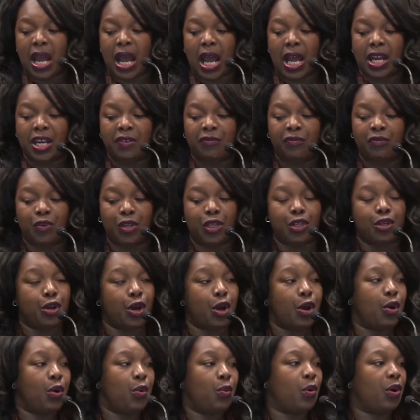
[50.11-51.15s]
And if we
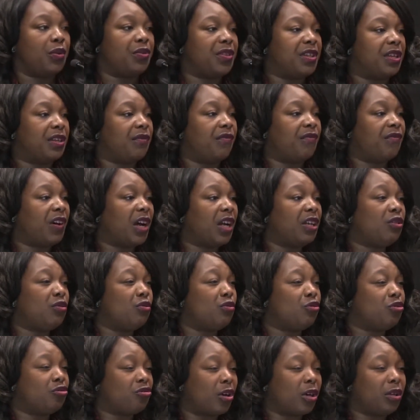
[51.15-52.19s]
know what the
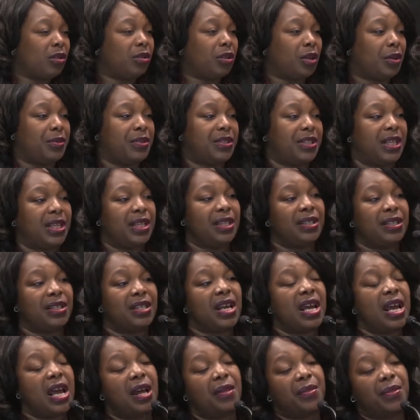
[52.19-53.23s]
final drug dose is,
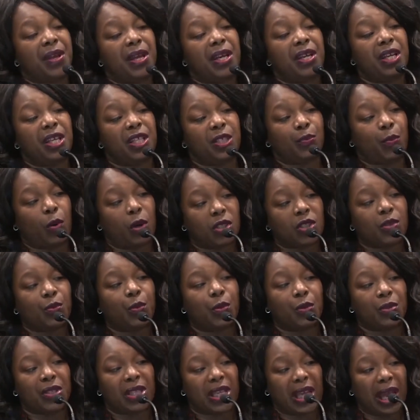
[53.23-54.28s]
then it's
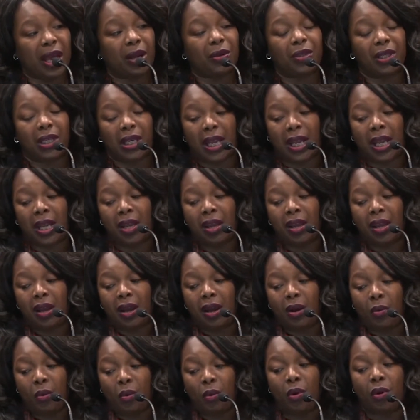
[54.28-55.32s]
possible to calculate
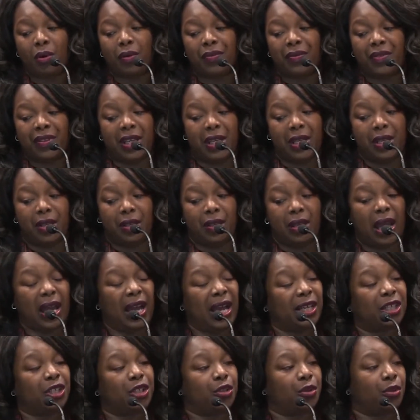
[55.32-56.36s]
what the
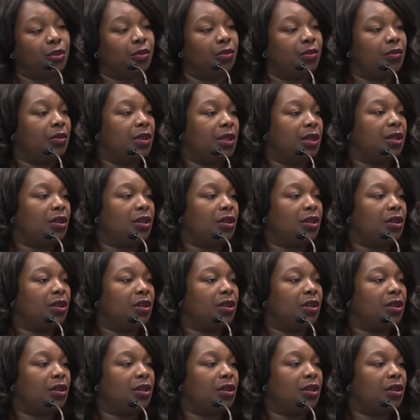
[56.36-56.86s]
actual